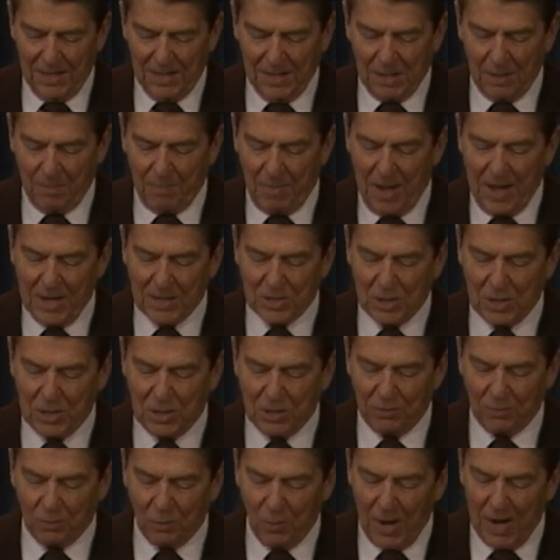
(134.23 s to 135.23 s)
The passage
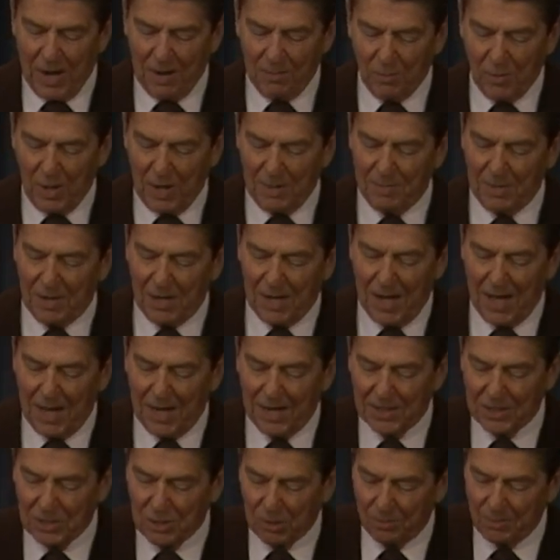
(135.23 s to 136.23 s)
of
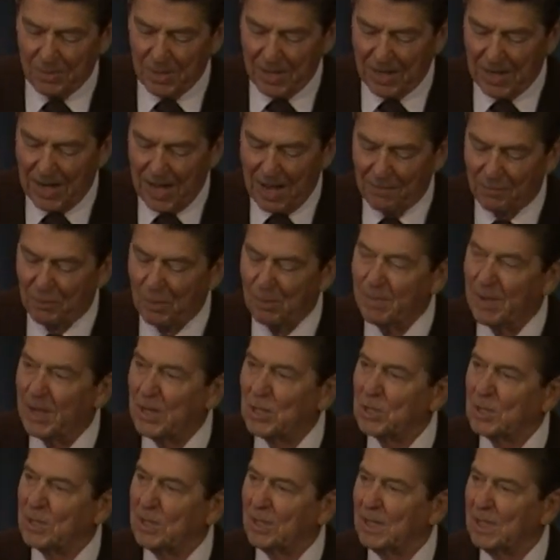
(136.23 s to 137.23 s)
Gramm-Rudman-Hollings will be an
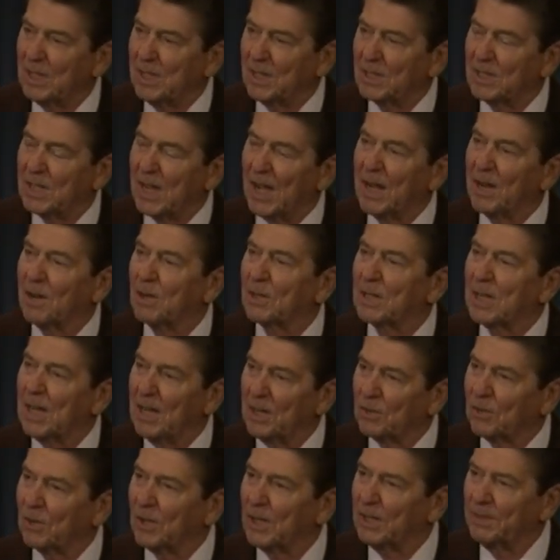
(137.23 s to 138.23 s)
affirmation to the entire
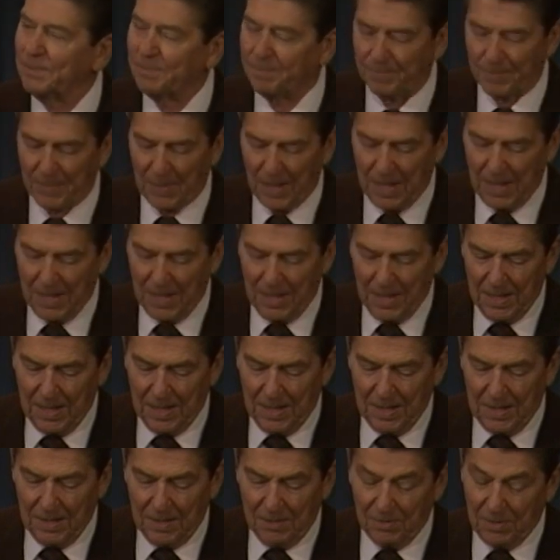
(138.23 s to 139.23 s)
country,
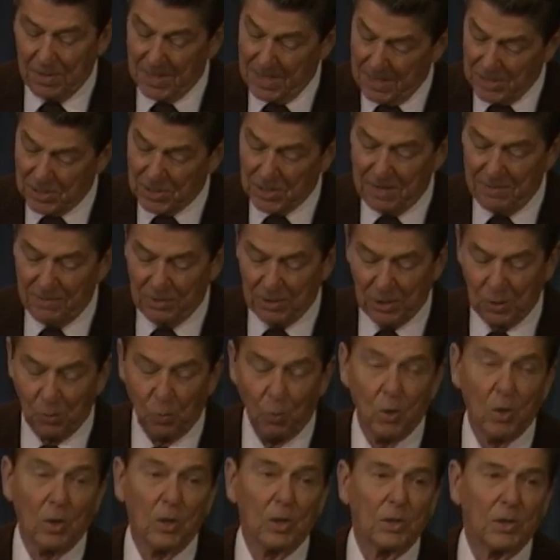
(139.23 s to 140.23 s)
well, yes, even to the
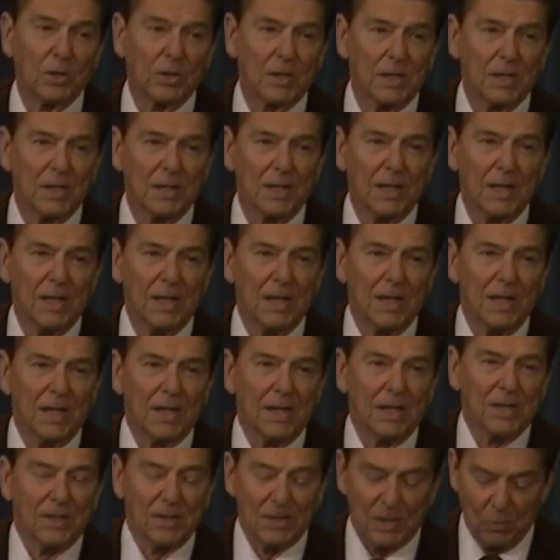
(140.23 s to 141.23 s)
world,
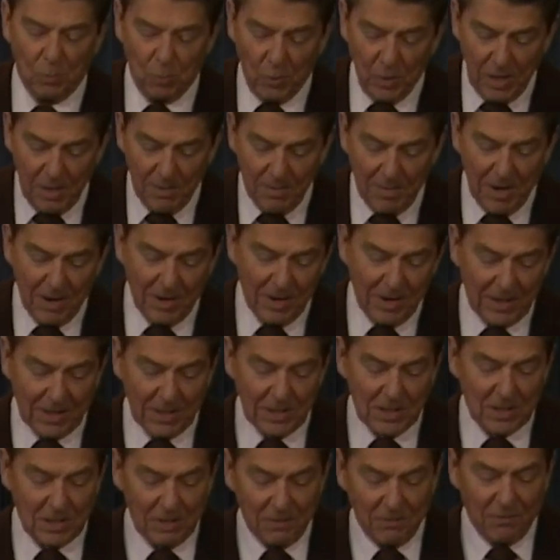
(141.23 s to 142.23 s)
that we
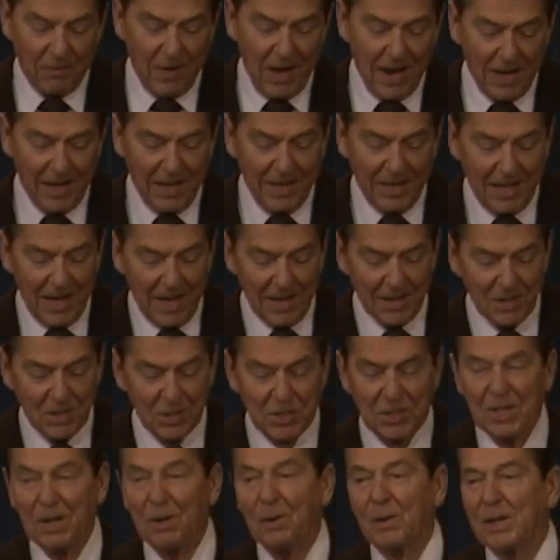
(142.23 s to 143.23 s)
Americans have finally gotten
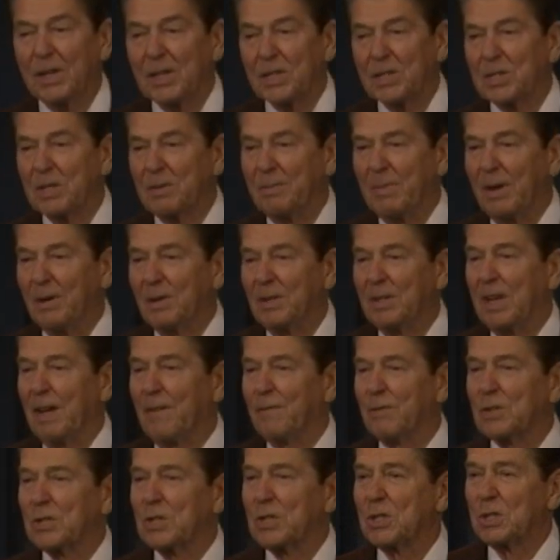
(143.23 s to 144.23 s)
serious about
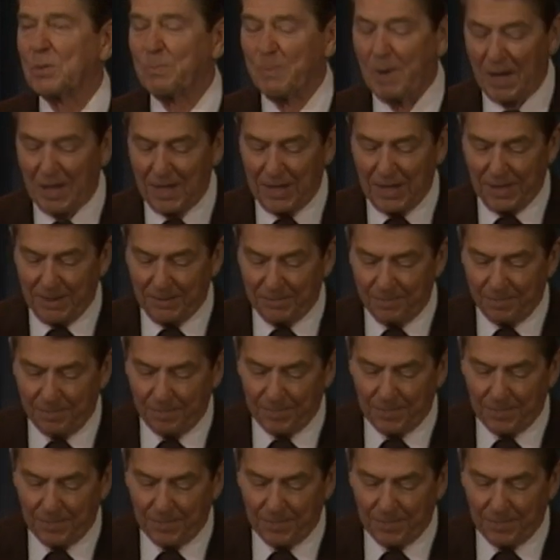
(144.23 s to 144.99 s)
deficit spending.